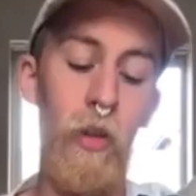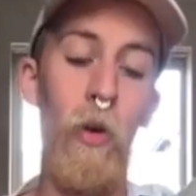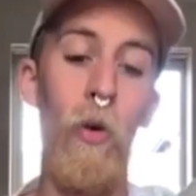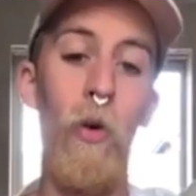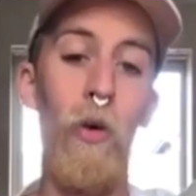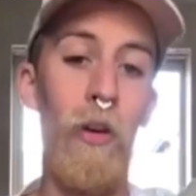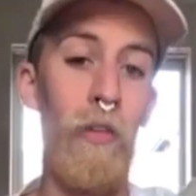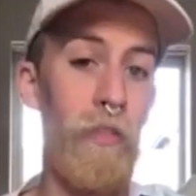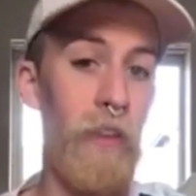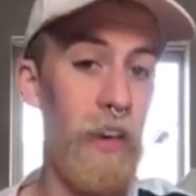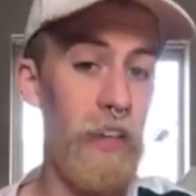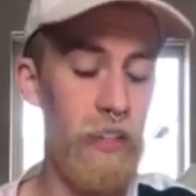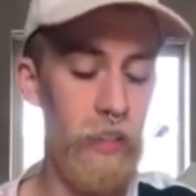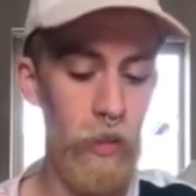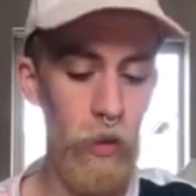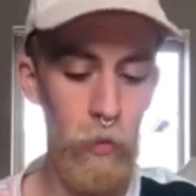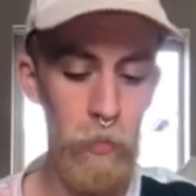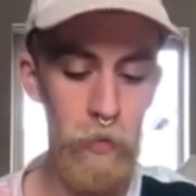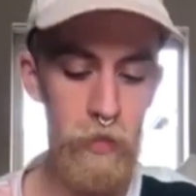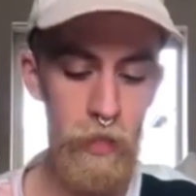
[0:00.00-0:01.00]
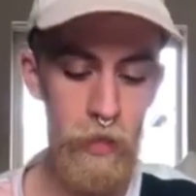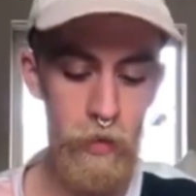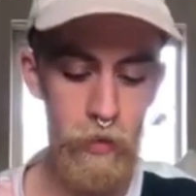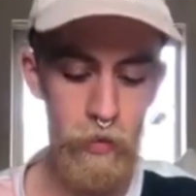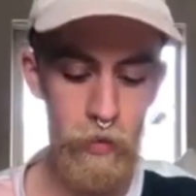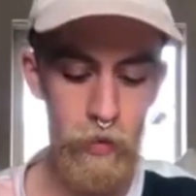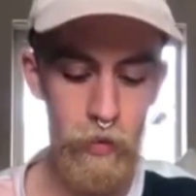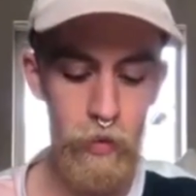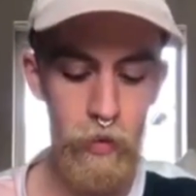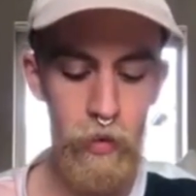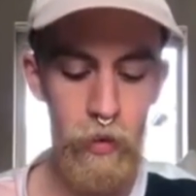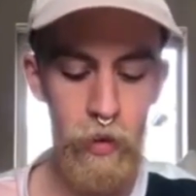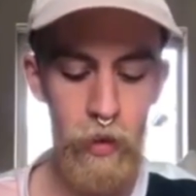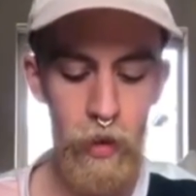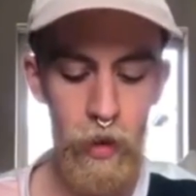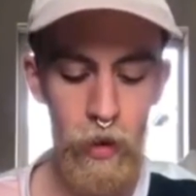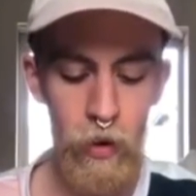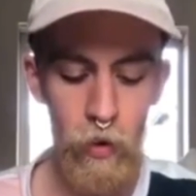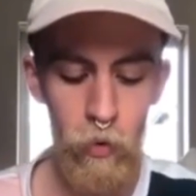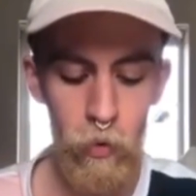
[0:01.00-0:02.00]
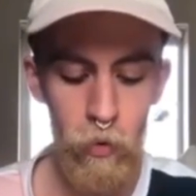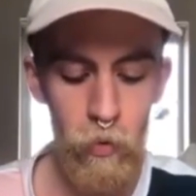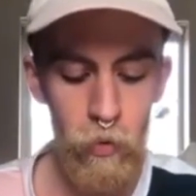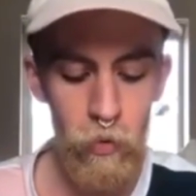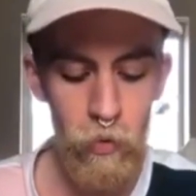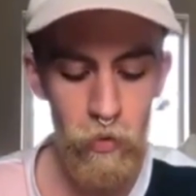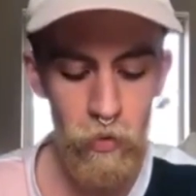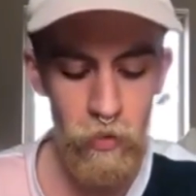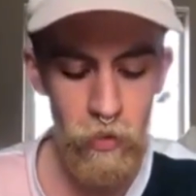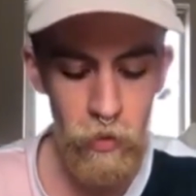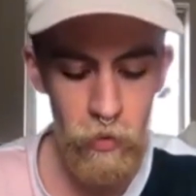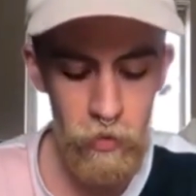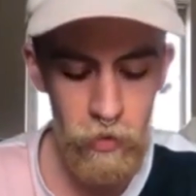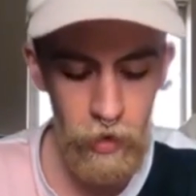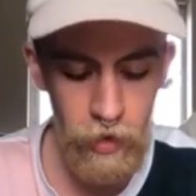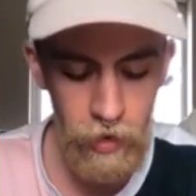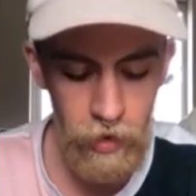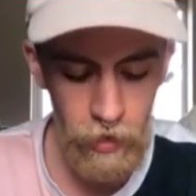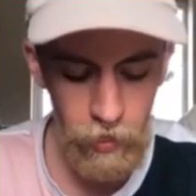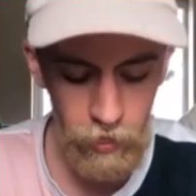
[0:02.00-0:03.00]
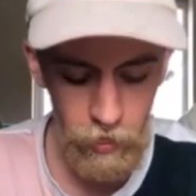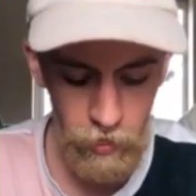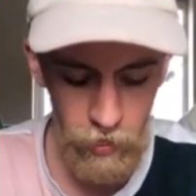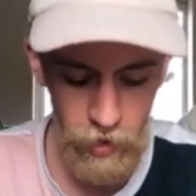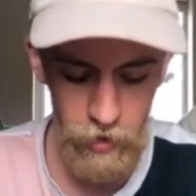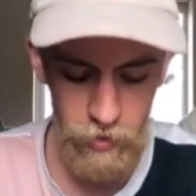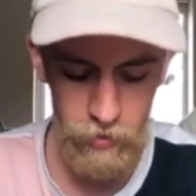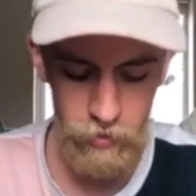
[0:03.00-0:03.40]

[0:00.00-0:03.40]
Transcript: facing opposite and also take that